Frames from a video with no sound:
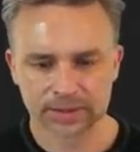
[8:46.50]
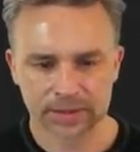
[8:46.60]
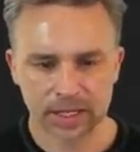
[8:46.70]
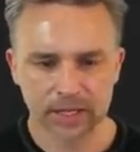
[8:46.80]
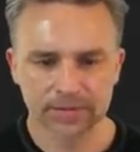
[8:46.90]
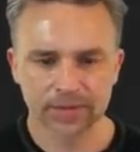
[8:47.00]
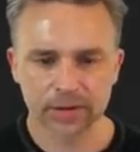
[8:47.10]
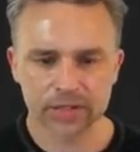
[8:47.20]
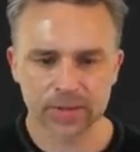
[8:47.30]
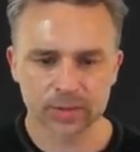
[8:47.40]
In
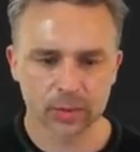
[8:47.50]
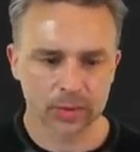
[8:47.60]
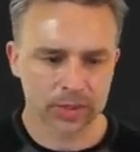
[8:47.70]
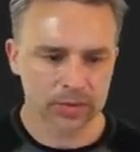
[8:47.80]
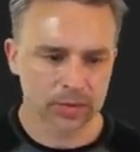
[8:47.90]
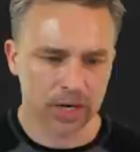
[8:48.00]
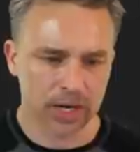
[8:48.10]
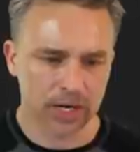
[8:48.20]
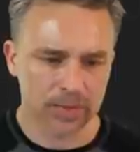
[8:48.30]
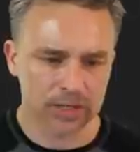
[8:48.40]
Photoshop is where we're going to do our
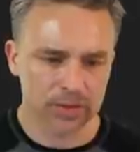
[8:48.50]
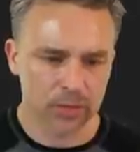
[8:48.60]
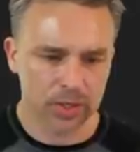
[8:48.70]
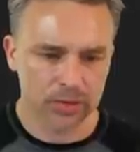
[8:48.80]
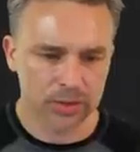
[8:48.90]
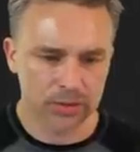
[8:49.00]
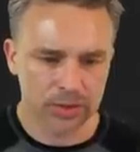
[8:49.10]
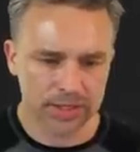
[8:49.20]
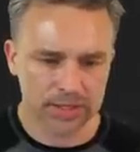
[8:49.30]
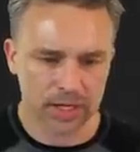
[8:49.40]
animation. We'll go to
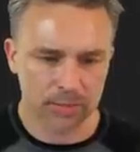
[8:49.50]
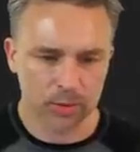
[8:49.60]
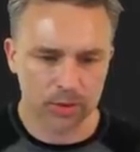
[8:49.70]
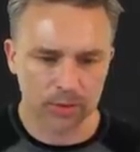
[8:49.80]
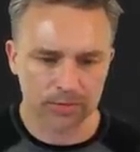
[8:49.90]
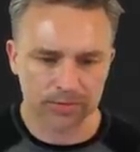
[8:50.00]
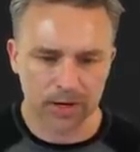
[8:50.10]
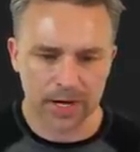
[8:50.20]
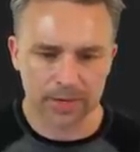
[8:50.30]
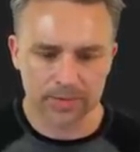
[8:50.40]
desktop. We'll go to
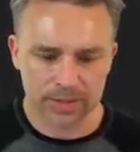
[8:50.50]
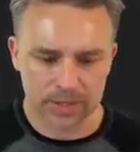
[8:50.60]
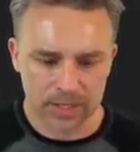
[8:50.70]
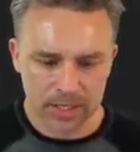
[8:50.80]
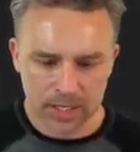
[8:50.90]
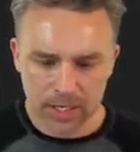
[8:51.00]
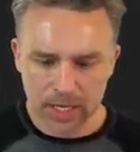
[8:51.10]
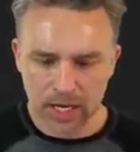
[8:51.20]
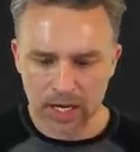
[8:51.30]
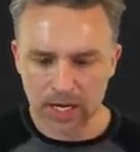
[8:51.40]
frames.
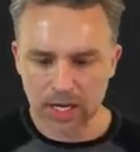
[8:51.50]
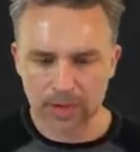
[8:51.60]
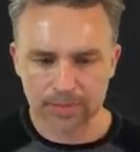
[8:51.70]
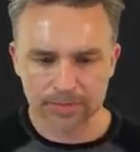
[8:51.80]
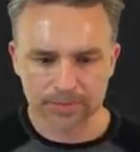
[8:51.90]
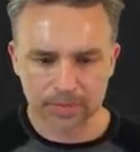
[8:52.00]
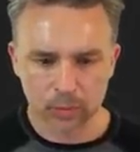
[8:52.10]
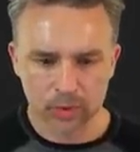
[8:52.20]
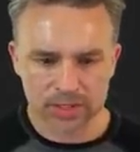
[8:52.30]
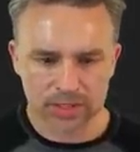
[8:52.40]
Um,
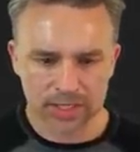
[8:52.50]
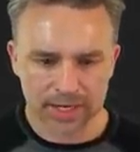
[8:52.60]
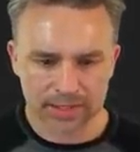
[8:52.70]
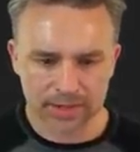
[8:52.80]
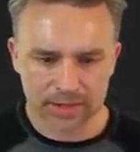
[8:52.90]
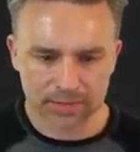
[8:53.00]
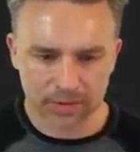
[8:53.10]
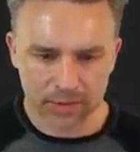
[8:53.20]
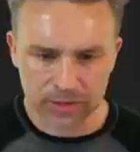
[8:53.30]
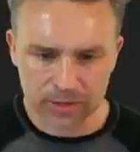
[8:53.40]
we'll select this
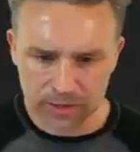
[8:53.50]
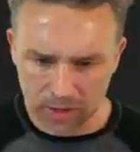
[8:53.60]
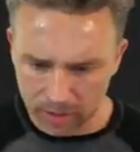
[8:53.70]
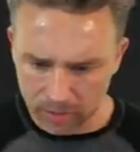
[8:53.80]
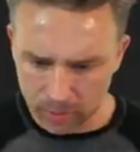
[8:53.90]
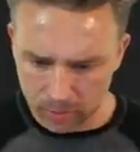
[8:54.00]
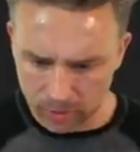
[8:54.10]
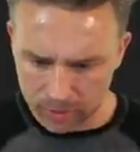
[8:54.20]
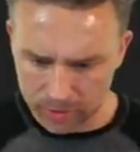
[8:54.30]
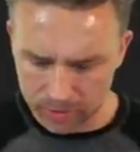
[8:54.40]
first
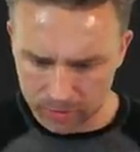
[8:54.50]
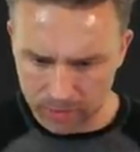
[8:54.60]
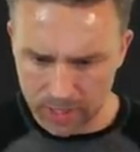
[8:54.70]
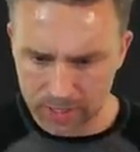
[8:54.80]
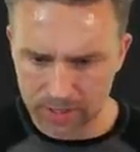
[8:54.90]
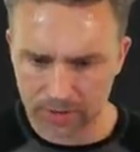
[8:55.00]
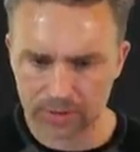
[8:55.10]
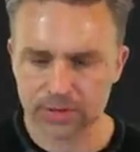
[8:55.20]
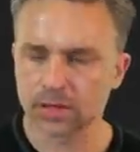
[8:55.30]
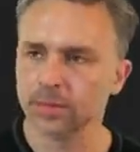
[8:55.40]
artboard right here.
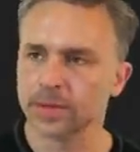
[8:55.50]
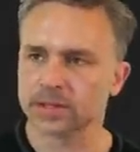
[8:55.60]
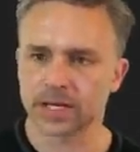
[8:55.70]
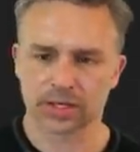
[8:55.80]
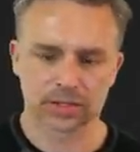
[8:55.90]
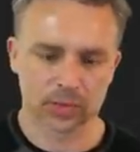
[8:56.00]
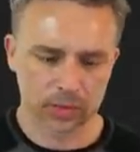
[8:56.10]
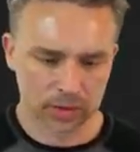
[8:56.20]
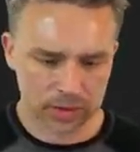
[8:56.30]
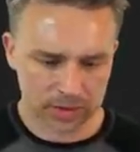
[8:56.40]
Let's hope this actually works,